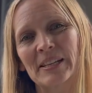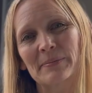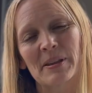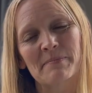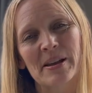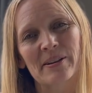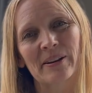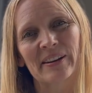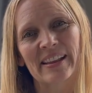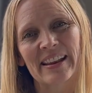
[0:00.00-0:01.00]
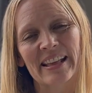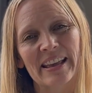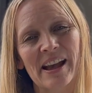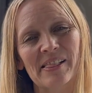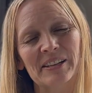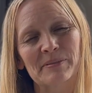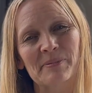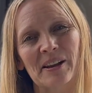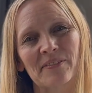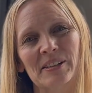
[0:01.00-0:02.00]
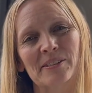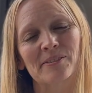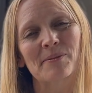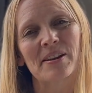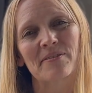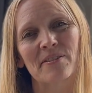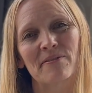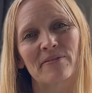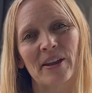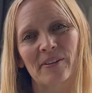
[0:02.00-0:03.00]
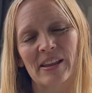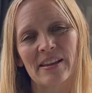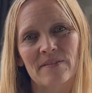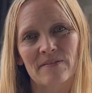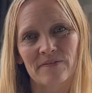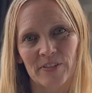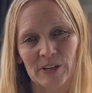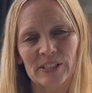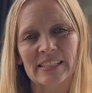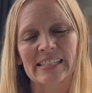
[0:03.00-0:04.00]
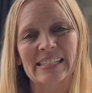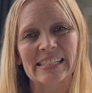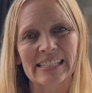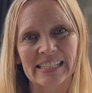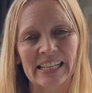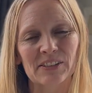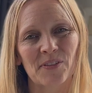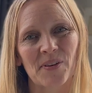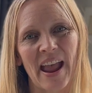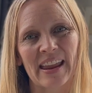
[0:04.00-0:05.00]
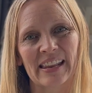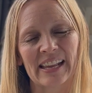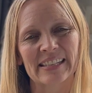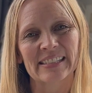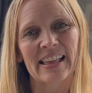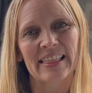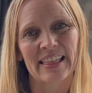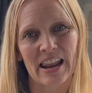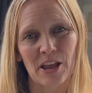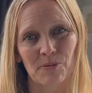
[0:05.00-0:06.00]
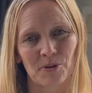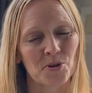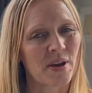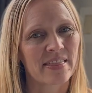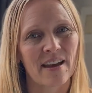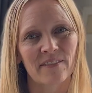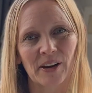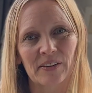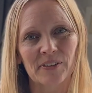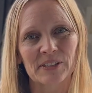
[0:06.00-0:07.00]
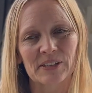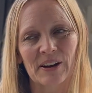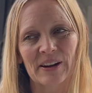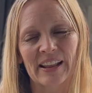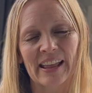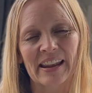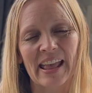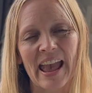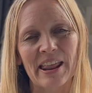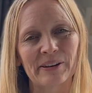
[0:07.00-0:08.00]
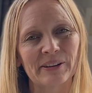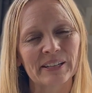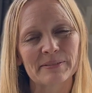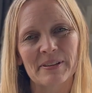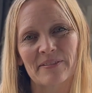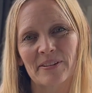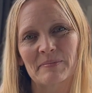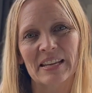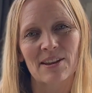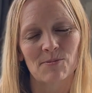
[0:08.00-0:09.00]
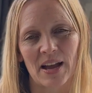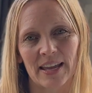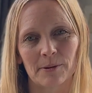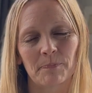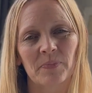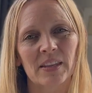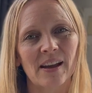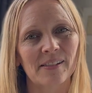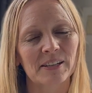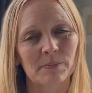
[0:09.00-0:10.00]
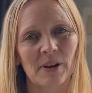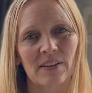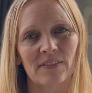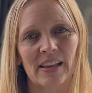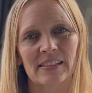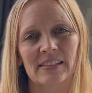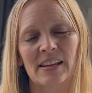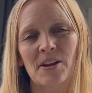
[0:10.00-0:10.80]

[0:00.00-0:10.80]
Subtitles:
be in my garden, and Kellogg's Breakfast is one of the very first 6 varieties that I grew in that very first garden, and it hooked me from day one. Kellogg's Breakfast,